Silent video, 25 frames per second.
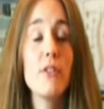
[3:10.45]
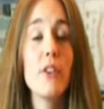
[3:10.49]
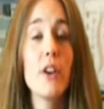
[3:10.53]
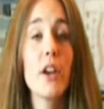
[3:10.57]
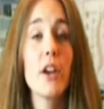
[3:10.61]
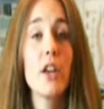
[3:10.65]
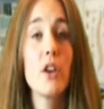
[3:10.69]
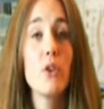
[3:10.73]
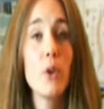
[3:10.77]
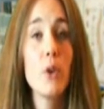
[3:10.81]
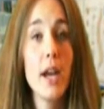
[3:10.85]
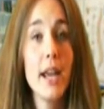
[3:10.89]

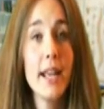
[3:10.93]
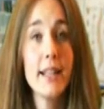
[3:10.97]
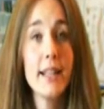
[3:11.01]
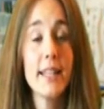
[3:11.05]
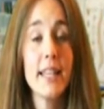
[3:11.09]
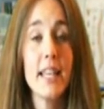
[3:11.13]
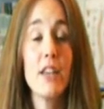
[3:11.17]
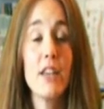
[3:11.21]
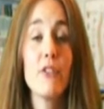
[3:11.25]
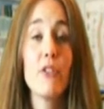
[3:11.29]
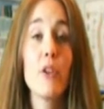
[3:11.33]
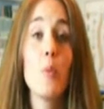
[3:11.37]
vary
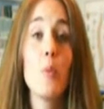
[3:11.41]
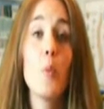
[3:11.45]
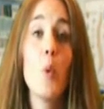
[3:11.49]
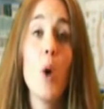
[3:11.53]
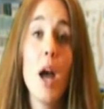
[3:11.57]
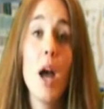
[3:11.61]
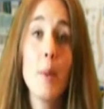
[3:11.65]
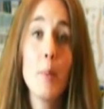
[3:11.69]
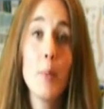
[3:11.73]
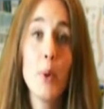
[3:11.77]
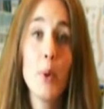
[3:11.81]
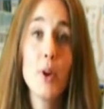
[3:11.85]
greatly from
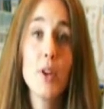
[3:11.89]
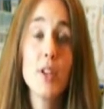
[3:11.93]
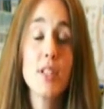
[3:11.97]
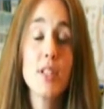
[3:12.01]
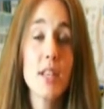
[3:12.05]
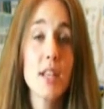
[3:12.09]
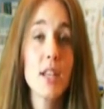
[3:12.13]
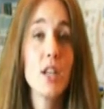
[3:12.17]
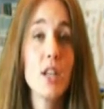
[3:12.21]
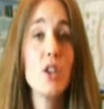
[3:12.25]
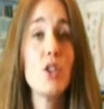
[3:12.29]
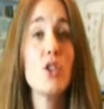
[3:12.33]
one
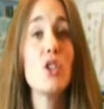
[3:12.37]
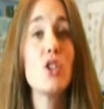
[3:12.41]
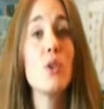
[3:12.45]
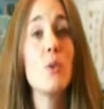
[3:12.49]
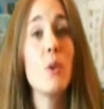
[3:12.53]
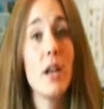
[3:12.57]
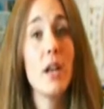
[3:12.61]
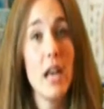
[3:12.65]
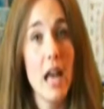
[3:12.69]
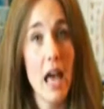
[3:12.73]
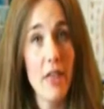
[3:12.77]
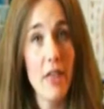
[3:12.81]
person
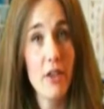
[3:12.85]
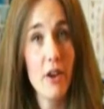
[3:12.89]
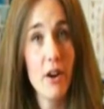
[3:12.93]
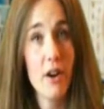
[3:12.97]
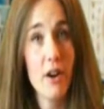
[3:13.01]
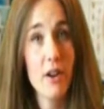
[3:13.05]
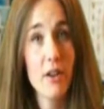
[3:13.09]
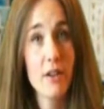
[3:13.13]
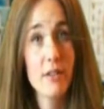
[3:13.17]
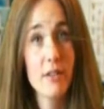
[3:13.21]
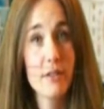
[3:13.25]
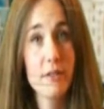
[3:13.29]
to
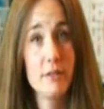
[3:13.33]
another.